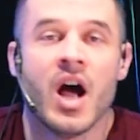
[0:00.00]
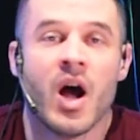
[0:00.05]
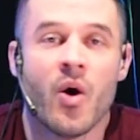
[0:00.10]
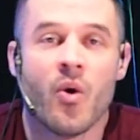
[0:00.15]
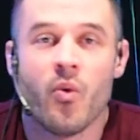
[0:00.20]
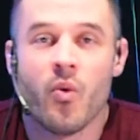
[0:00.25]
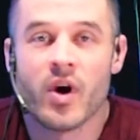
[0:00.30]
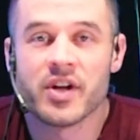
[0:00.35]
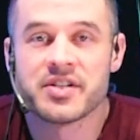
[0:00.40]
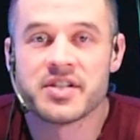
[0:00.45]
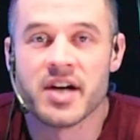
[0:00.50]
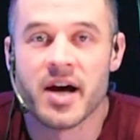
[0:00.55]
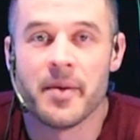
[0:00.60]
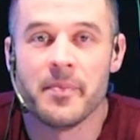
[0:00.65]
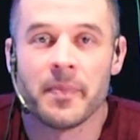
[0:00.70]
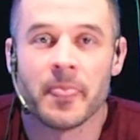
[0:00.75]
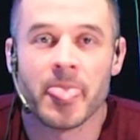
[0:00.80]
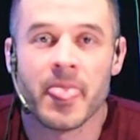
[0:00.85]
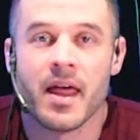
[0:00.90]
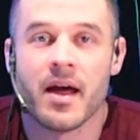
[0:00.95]
What's up?
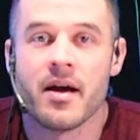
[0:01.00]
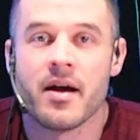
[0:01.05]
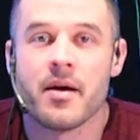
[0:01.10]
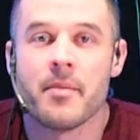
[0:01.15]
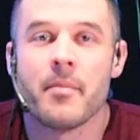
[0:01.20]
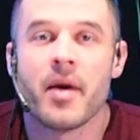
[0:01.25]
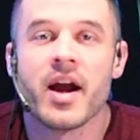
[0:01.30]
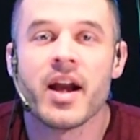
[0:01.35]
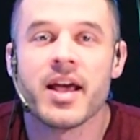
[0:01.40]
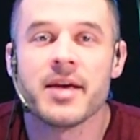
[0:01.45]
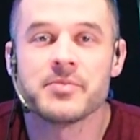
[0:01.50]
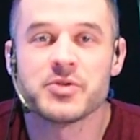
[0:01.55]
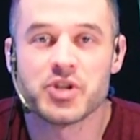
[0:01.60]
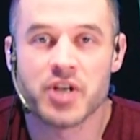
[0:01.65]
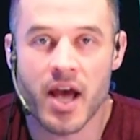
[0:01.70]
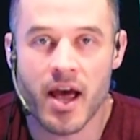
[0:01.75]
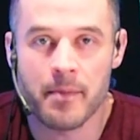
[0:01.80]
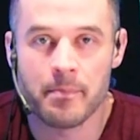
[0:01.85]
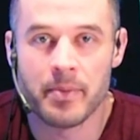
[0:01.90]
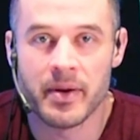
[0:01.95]
My name's
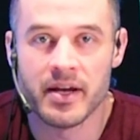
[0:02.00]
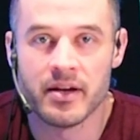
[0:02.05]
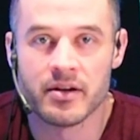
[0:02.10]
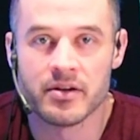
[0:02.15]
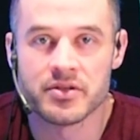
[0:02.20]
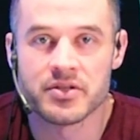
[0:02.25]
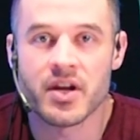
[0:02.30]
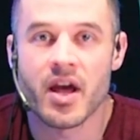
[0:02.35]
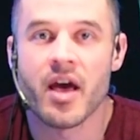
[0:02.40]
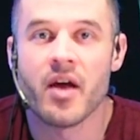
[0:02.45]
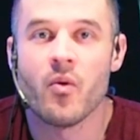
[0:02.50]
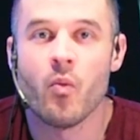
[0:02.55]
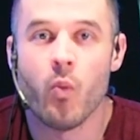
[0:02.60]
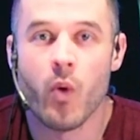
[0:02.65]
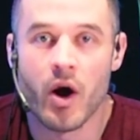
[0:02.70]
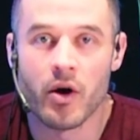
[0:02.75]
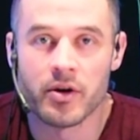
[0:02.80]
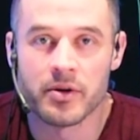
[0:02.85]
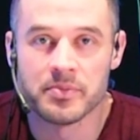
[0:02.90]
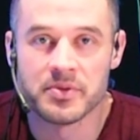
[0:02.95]
Chad Peters and
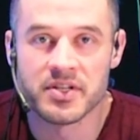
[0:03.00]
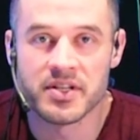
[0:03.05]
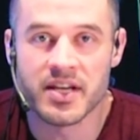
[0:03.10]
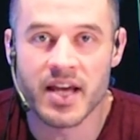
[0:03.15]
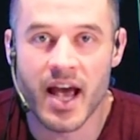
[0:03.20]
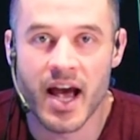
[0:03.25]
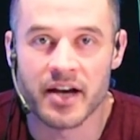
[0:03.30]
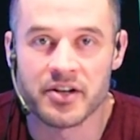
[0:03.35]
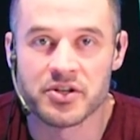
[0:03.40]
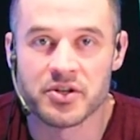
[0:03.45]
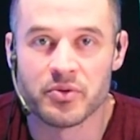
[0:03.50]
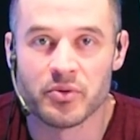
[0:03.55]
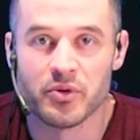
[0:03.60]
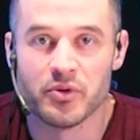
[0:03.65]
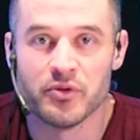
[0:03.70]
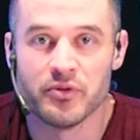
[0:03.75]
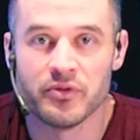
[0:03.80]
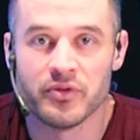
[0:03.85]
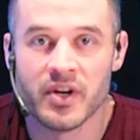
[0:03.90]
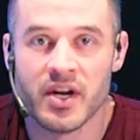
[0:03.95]
welcome to the
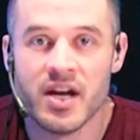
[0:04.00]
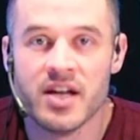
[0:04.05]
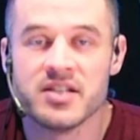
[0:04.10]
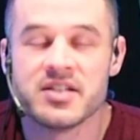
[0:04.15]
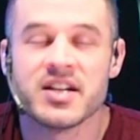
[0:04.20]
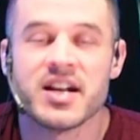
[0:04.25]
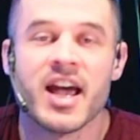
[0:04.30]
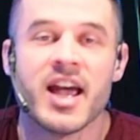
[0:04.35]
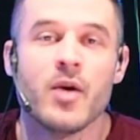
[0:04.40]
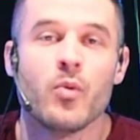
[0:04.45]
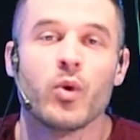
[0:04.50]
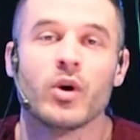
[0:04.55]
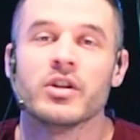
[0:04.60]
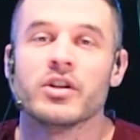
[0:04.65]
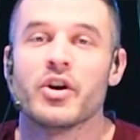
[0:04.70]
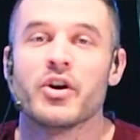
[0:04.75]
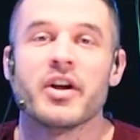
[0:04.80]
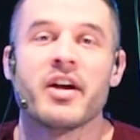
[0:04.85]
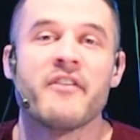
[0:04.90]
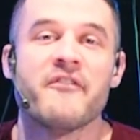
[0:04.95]
Xgroove. Today we're
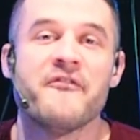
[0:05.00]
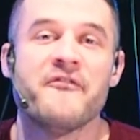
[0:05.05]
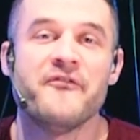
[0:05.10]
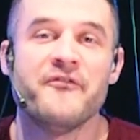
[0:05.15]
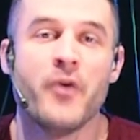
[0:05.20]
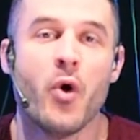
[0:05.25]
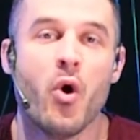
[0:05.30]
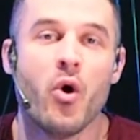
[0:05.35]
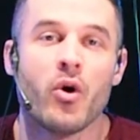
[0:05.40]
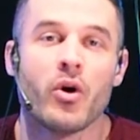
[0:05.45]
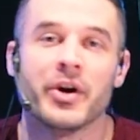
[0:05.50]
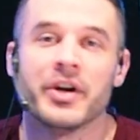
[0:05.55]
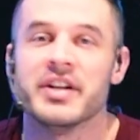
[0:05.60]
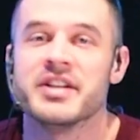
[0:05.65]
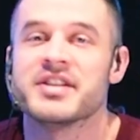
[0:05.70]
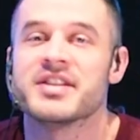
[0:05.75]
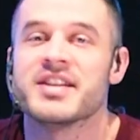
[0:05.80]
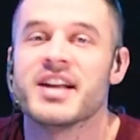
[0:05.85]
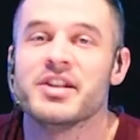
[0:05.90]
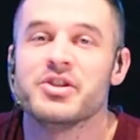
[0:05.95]
learning 4
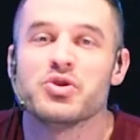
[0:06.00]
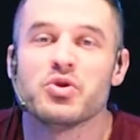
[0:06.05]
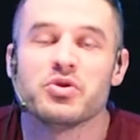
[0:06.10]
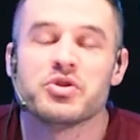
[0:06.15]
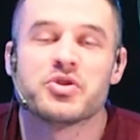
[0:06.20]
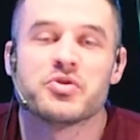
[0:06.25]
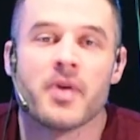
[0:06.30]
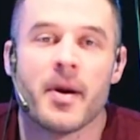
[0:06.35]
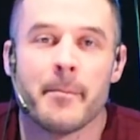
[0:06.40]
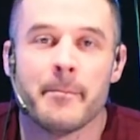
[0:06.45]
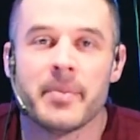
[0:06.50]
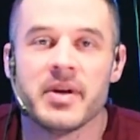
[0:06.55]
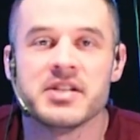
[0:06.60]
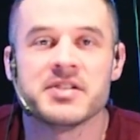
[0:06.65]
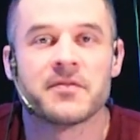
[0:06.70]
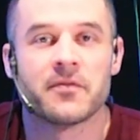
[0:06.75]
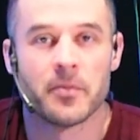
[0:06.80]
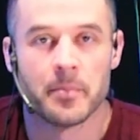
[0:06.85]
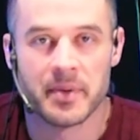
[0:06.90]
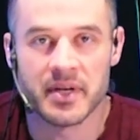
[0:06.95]
essential drum beats
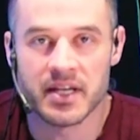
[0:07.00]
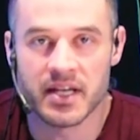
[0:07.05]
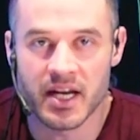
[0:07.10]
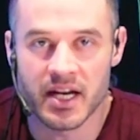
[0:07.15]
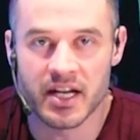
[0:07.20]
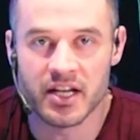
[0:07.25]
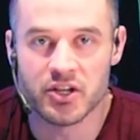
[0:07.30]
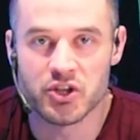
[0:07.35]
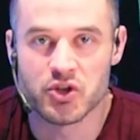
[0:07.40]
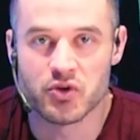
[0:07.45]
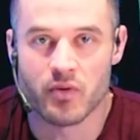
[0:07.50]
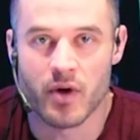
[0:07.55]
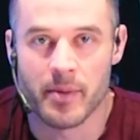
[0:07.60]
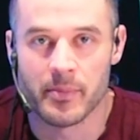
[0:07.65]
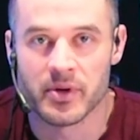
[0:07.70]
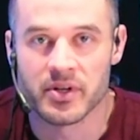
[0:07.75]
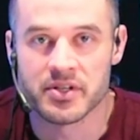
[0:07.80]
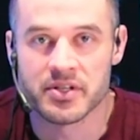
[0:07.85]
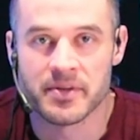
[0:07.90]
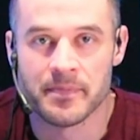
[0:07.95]
for beginning
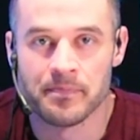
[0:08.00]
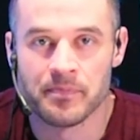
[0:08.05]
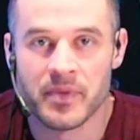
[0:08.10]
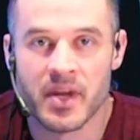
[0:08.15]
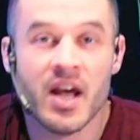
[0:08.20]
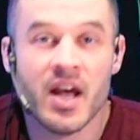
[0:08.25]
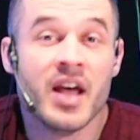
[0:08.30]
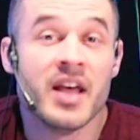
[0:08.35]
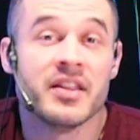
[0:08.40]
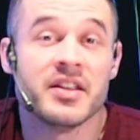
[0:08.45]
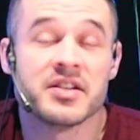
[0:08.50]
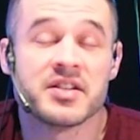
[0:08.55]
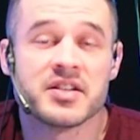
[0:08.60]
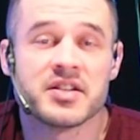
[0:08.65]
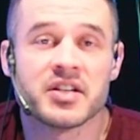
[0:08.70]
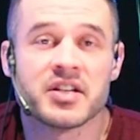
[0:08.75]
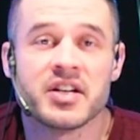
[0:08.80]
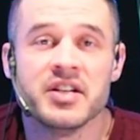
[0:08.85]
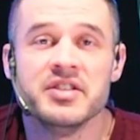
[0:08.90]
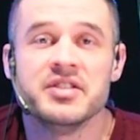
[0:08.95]
drummers. This is
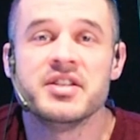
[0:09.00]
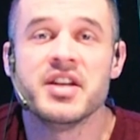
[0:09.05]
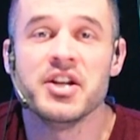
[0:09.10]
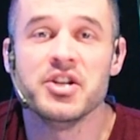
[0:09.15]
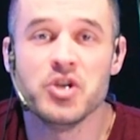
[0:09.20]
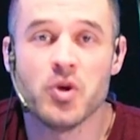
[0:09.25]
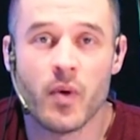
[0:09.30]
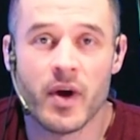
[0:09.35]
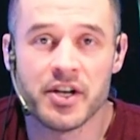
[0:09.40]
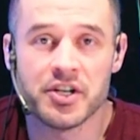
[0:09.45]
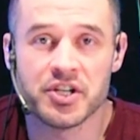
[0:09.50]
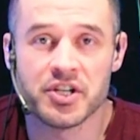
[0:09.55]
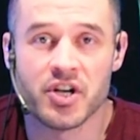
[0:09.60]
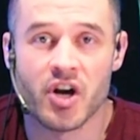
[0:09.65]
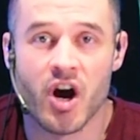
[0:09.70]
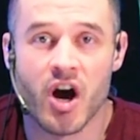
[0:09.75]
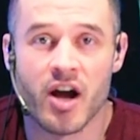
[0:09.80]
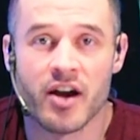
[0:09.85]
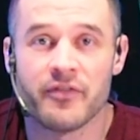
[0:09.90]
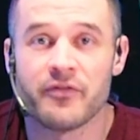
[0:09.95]
a continuation
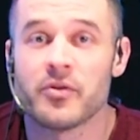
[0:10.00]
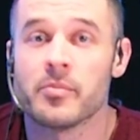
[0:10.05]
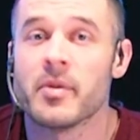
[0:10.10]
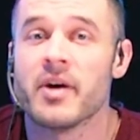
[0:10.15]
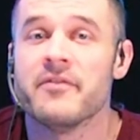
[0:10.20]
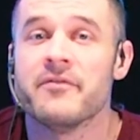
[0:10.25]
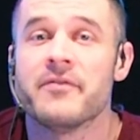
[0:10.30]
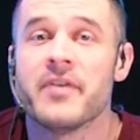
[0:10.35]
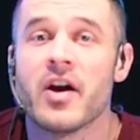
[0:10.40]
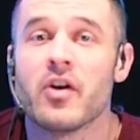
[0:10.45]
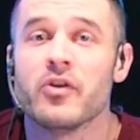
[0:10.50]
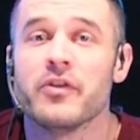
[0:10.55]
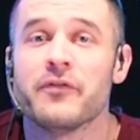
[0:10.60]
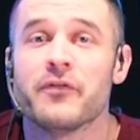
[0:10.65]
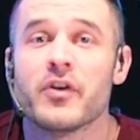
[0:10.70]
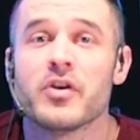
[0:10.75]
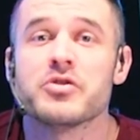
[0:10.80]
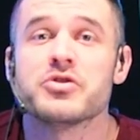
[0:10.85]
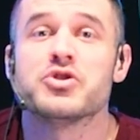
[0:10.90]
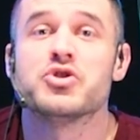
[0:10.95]
on from my very
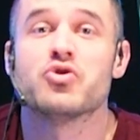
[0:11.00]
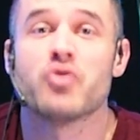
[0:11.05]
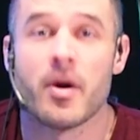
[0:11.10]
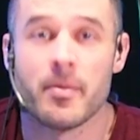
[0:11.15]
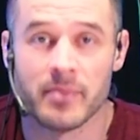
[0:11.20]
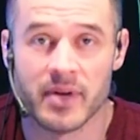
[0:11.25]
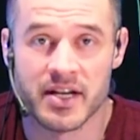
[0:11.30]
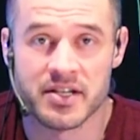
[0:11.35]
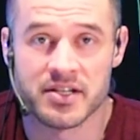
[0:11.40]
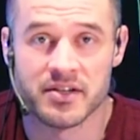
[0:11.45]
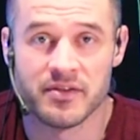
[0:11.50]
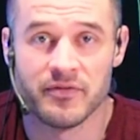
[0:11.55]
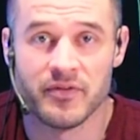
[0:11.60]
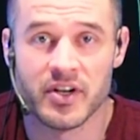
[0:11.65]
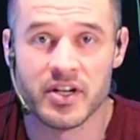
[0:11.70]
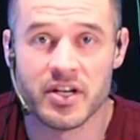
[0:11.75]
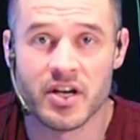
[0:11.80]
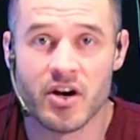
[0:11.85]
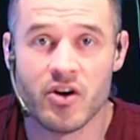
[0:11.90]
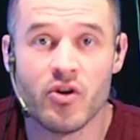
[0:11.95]
first drum lesson
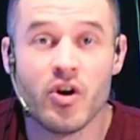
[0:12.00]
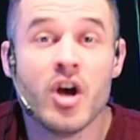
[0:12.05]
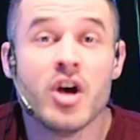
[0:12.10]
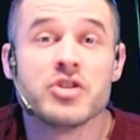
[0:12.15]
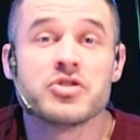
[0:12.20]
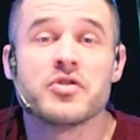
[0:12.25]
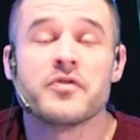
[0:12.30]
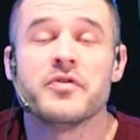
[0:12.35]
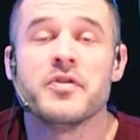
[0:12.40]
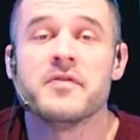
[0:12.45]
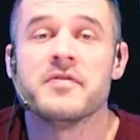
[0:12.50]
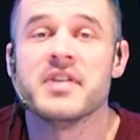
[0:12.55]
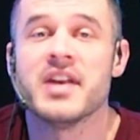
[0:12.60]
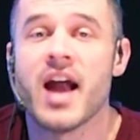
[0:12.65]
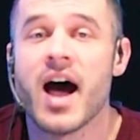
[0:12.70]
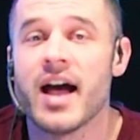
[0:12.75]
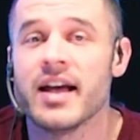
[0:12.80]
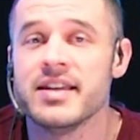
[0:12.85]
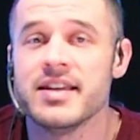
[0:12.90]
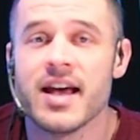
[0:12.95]
video, so if you've
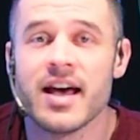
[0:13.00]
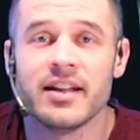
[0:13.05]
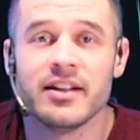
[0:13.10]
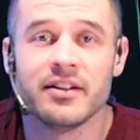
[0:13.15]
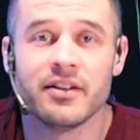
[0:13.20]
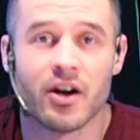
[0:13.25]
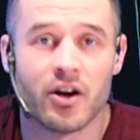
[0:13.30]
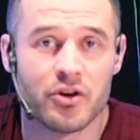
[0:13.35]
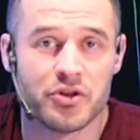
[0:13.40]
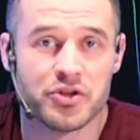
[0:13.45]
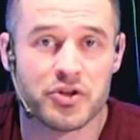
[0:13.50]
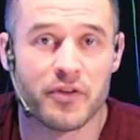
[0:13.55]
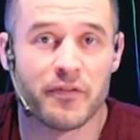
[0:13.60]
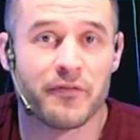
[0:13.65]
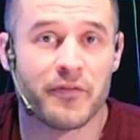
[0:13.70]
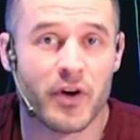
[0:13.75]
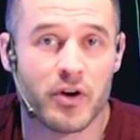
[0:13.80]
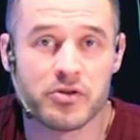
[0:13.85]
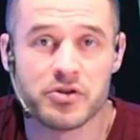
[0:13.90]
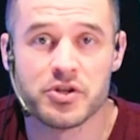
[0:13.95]
not yet learned your
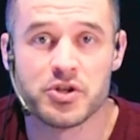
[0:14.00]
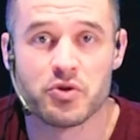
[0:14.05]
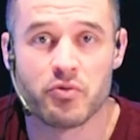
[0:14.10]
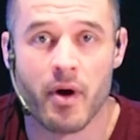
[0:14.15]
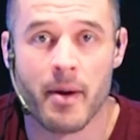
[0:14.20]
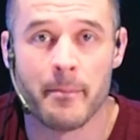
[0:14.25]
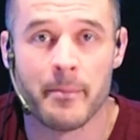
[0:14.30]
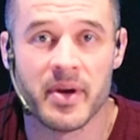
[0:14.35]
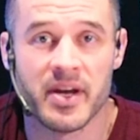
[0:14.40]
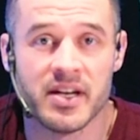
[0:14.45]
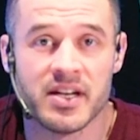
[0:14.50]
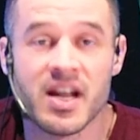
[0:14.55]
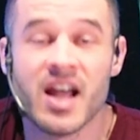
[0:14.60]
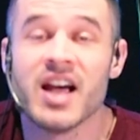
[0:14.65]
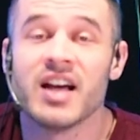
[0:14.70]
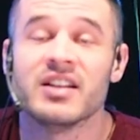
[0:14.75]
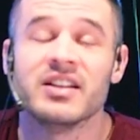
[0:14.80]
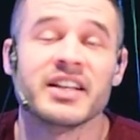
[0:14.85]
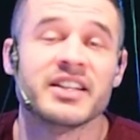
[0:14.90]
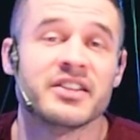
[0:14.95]
first drum beat,
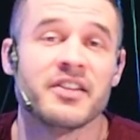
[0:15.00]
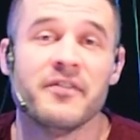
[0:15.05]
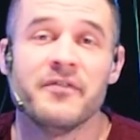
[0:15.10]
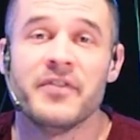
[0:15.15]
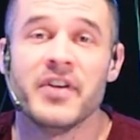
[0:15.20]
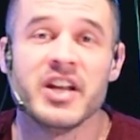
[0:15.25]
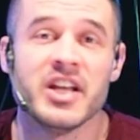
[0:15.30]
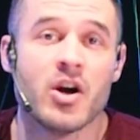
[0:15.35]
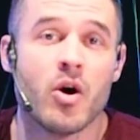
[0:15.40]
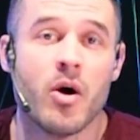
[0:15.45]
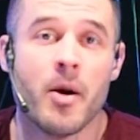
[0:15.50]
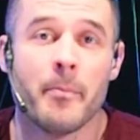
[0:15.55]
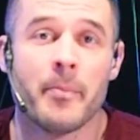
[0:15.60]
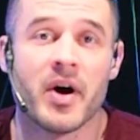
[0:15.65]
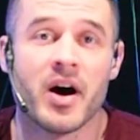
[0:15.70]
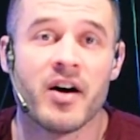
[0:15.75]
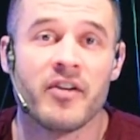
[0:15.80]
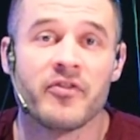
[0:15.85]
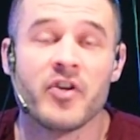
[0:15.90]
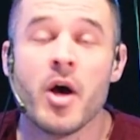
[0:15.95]
click the video
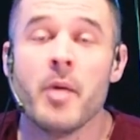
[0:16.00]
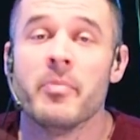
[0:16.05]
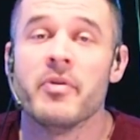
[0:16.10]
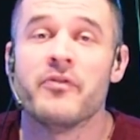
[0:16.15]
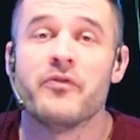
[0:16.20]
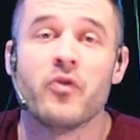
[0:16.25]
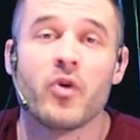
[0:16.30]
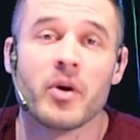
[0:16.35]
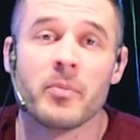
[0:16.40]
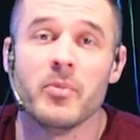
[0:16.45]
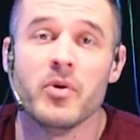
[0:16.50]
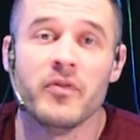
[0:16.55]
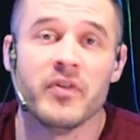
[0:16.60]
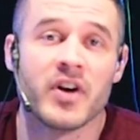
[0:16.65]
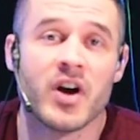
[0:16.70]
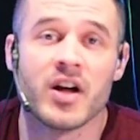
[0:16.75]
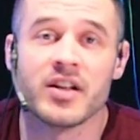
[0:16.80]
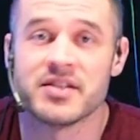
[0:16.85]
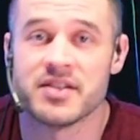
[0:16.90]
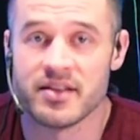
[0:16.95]
above before moving
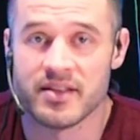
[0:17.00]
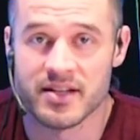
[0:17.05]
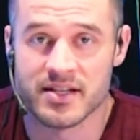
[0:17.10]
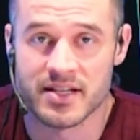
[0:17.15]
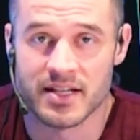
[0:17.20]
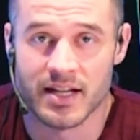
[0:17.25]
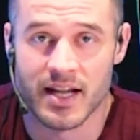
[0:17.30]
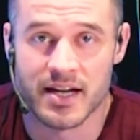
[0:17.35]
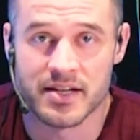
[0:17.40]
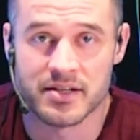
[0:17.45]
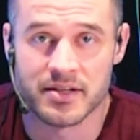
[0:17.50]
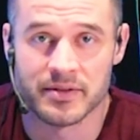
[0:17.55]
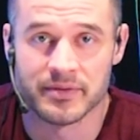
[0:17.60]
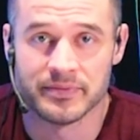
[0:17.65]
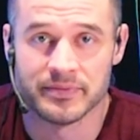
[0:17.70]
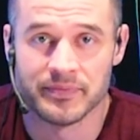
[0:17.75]
on to this lesson.